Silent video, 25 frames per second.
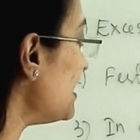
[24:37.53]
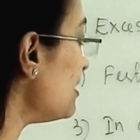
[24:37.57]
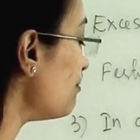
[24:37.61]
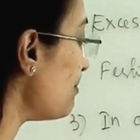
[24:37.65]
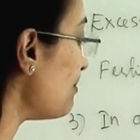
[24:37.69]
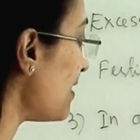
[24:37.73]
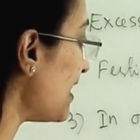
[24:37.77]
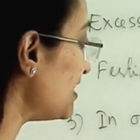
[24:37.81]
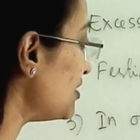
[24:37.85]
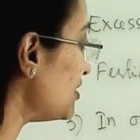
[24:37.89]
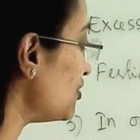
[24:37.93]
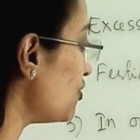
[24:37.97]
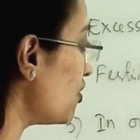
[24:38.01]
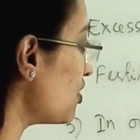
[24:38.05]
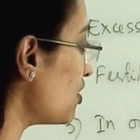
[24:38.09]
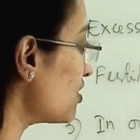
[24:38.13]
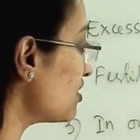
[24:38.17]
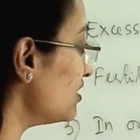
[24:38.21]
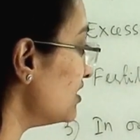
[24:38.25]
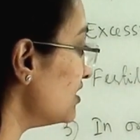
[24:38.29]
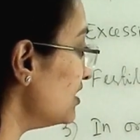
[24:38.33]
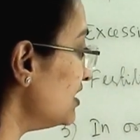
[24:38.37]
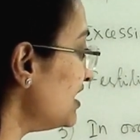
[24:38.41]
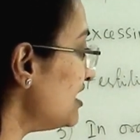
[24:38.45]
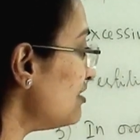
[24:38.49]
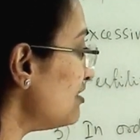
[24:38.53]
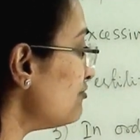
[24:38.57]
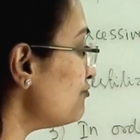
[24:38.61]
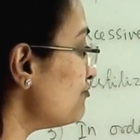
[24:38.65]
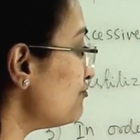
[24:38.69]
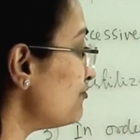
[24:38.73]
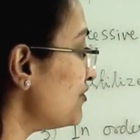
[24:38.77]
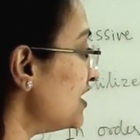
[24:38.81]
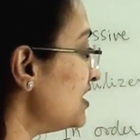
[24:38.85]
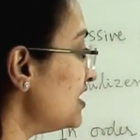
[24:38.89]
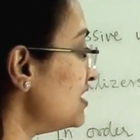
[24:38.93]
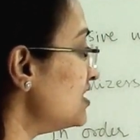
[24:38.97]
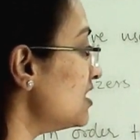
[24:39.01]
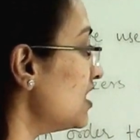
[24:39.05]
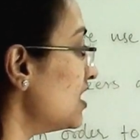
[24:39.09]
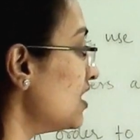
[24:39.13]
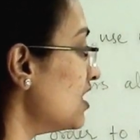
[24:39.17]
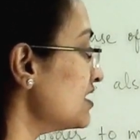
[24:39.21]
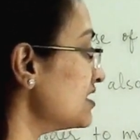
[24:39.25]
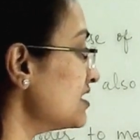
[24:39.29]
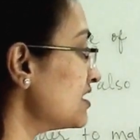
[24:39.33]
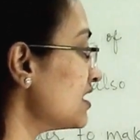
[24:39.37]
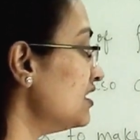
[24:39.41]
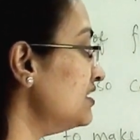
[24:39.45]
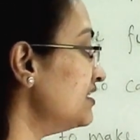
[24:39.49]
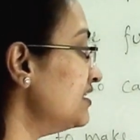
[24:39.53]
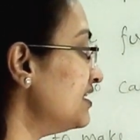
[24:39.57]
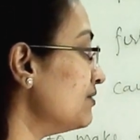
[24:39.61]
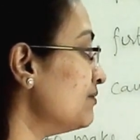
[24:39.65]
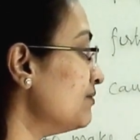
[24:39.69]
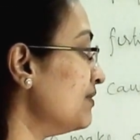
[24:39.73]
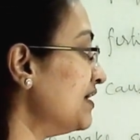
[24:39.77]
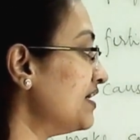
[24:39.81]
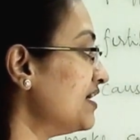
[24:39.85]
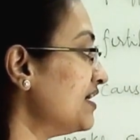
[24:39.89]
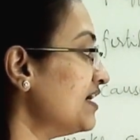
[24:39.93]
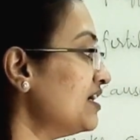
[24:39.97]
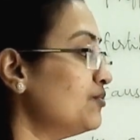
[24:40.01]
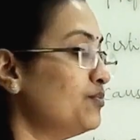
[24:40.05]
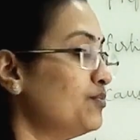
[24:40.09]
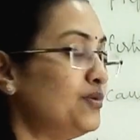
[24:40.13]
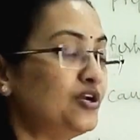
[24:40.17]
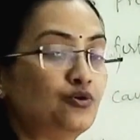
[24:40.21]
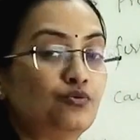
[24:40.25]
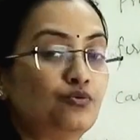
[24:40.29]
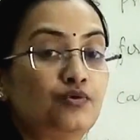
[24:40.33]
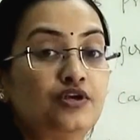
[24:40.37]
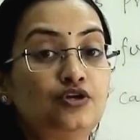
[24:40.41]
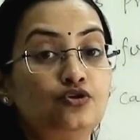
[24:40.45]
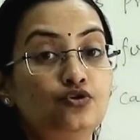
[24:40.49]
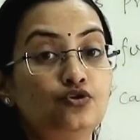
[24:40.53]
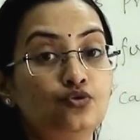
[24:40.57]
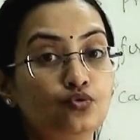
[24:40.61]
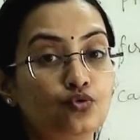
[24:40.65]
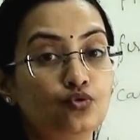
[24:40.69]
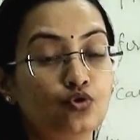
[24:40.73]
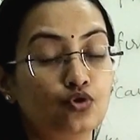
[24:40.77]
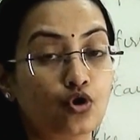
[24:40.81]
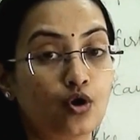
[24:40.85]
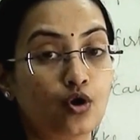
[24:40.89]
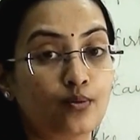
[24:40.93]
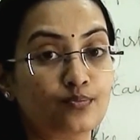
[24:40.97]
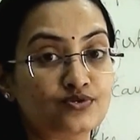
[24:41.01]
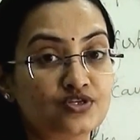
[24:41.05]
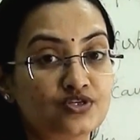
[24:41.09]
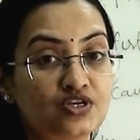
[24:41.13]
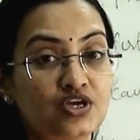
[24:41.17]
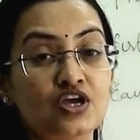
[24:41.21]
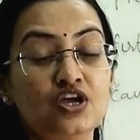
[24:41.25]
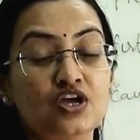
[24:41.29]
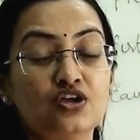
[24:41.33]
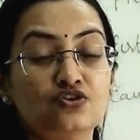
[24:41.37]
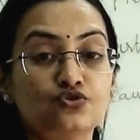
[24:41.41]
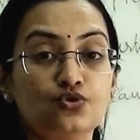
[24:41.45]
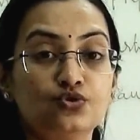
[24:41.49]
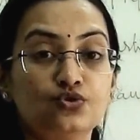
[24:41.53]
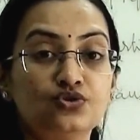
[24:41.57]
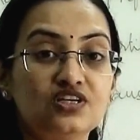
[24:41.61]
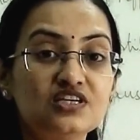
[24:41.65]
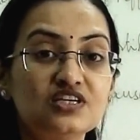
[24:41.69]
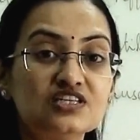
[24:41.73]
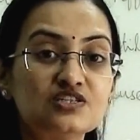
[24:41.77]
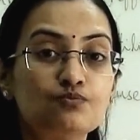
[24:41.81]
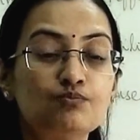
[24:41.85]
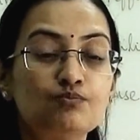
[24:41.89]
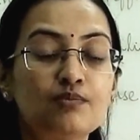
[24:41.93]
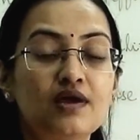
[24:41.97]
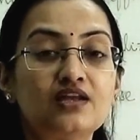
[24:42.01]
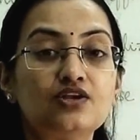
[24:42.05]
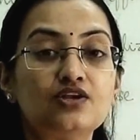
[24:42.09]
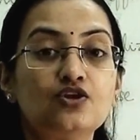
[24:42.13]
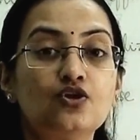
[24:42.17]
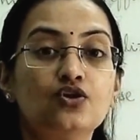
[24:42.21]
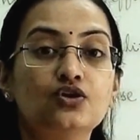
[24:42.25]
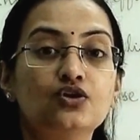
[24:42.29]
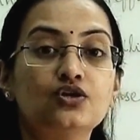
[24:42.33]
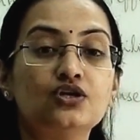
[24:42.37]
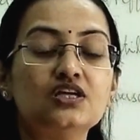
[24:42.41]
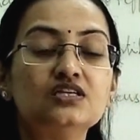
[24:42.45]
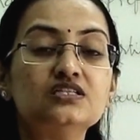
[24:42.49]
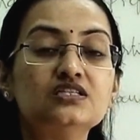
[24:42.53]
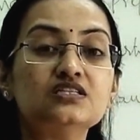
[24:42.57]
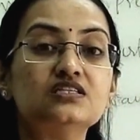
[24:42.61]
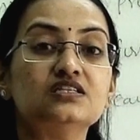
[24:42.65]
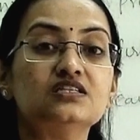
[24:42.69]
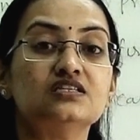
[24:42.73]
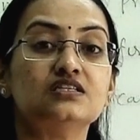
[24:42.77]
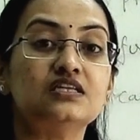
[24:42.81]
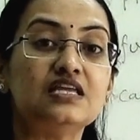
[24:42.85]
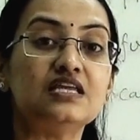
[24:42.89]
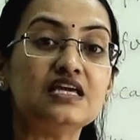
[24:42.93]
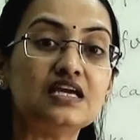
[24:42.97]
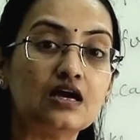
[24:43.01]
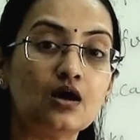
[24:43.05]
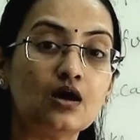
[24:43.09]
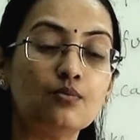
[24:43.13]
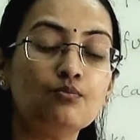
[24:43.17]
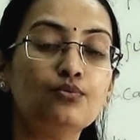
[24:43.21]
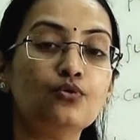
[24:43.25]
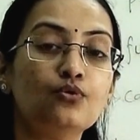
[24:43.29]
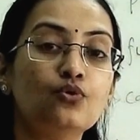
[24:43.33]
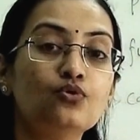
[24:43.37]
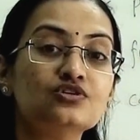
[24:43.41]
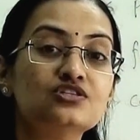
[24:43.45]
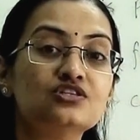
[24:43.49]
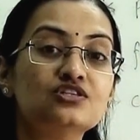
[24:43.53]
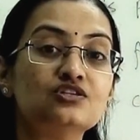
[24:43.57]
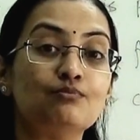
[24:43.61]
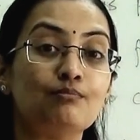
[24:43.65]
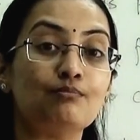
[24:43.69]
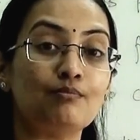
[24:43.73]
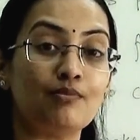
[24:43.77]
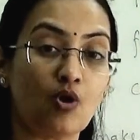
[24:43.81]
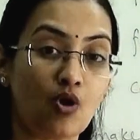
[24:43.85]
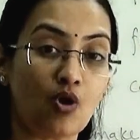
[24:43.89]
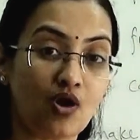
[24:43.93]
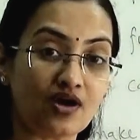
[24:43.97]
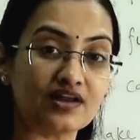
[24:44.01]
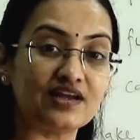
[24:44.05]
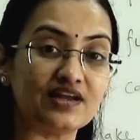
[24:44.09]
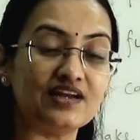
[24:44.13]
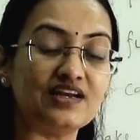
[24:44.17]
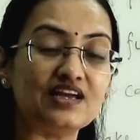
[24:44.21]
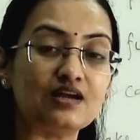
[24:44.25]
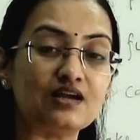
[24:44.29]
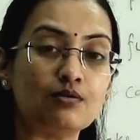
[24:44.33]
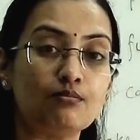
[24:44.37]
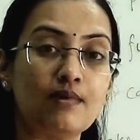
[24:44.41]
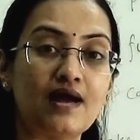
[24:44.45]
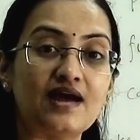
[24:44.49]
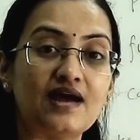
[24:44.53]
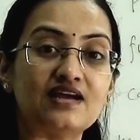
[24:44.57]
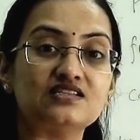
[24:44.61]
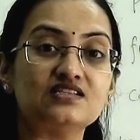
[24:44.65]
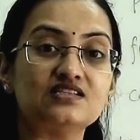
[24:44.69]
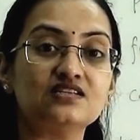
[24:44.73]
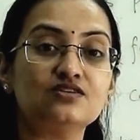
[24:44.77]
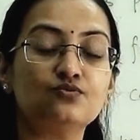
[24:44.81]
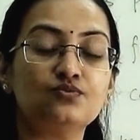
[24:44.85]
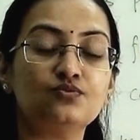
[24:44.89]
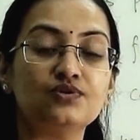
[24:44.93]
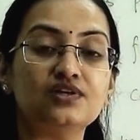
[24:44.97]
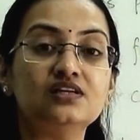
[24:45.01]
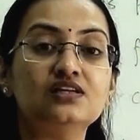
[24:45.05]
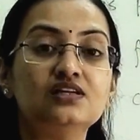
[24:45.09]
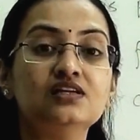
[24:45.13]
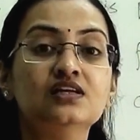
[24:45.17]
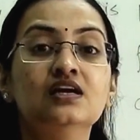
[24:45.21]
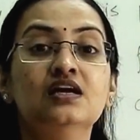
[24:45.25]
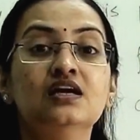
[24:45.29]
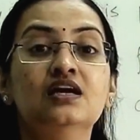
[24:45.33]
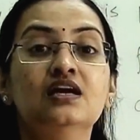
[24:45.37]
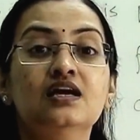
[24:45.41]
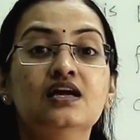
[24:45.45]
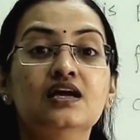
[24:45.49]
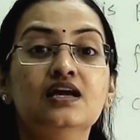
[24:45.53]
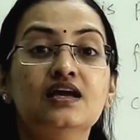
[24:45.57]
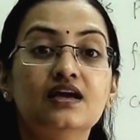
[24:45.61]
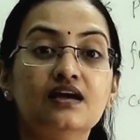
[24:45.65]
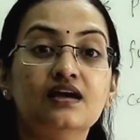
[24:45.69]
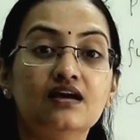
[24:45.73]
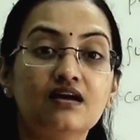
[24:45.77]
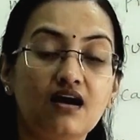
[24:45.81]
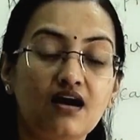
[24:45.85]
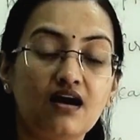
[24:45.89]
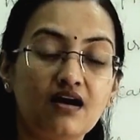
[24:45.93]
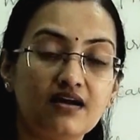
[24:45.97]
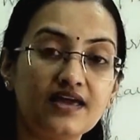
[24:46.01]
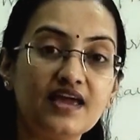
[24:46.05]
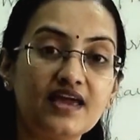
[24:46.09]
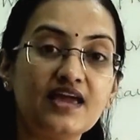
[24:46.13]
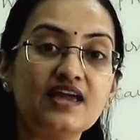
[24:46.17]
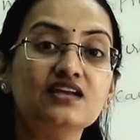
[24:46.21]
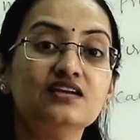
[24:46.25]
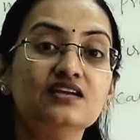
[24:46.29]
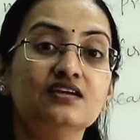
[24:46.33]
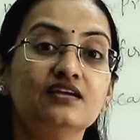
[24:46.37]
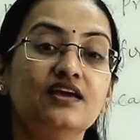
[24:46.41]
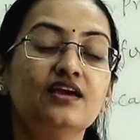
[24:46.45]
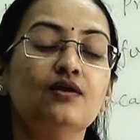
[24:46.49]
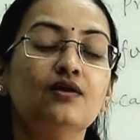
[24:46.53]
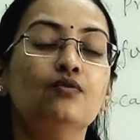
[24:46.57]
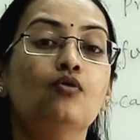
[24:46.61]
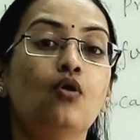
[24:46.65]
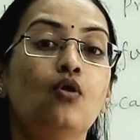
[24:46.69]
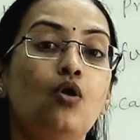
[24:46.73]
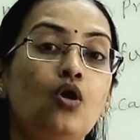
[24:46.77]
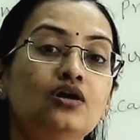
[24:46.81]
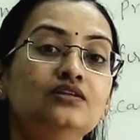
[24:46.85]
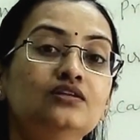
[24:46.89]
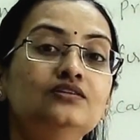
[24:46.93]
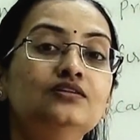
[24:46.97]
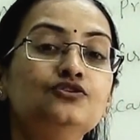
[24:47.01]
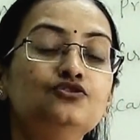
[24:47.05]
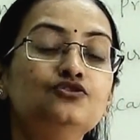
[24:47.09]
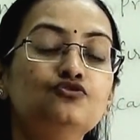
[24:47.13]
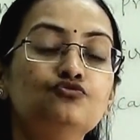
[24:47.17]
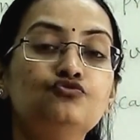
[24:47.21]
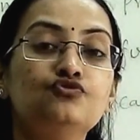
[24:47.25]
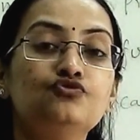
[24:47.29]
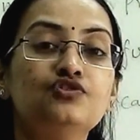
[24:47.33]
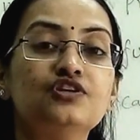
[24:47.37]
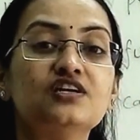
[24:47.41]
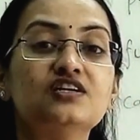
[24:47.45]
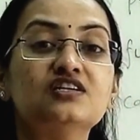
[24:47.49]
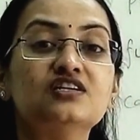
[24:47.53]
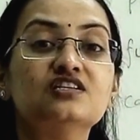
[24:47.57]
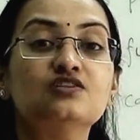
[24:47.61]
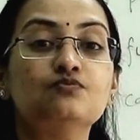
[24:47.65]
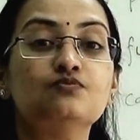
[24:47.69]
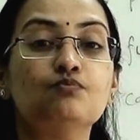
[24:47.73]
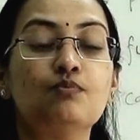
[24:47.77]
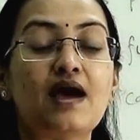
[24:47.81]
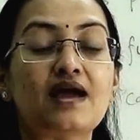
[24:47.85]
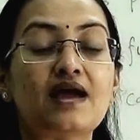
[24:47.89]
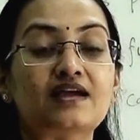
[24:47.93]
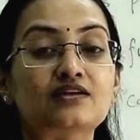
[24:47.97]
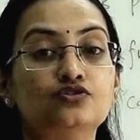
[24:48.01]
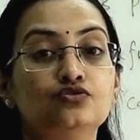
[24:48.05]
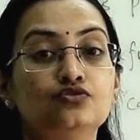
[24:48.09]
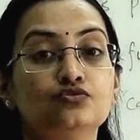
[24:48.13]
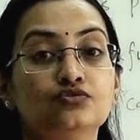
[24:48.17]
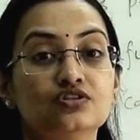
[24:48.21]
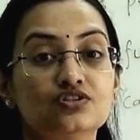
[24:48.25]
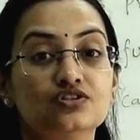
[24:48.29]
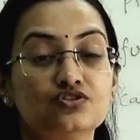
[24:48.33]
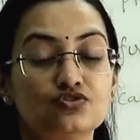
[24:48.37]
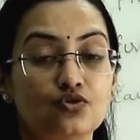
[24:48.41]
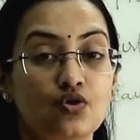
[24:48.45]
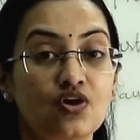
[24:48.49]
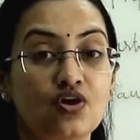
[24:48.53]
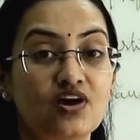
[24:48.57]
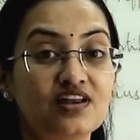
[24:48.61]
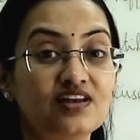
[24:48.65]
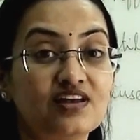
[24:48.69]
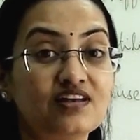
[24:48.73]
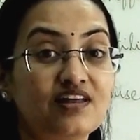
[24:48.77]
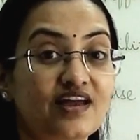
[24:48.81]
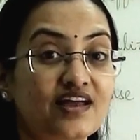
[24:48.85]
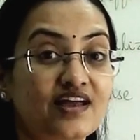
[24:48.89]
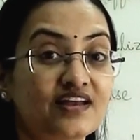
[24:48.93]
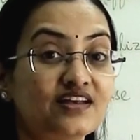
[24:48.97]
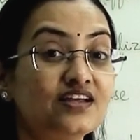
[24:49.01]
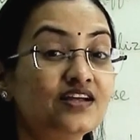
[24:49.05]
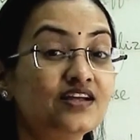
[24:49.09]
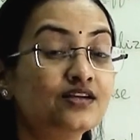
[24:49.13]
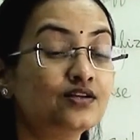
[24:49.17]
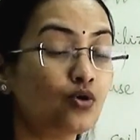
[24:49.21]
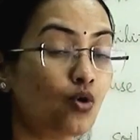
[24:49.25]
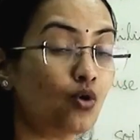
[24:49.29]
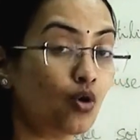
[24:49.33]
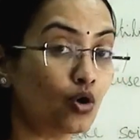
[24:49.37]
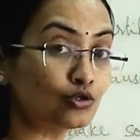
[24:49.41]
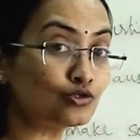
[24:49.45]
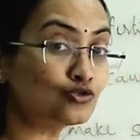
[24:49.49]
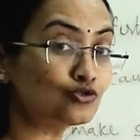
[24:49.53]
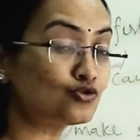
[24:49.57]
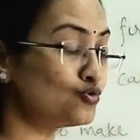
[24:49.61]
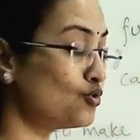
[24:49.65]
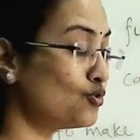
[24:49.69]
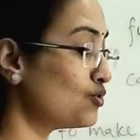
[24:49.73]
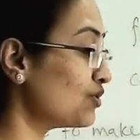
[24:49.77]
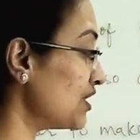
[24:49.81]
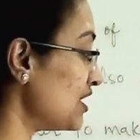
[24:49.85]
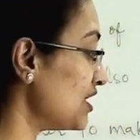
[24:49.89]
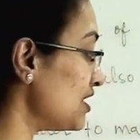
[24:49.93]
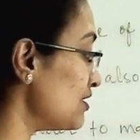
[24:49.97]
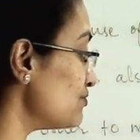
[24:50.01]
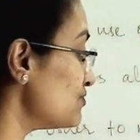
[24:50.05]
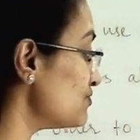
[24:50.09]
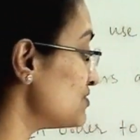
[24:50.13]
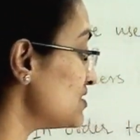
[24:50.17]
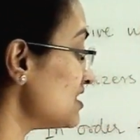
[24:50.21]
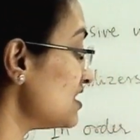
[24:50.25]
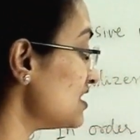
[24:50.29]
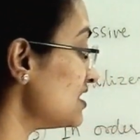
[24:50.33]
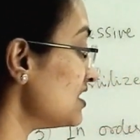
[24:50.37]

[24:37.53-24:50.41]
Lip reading: manure, leave field uncultivated between two crops. So this manure, this decomposed organic matter will again give all the nutrients back to the soil, and it also gives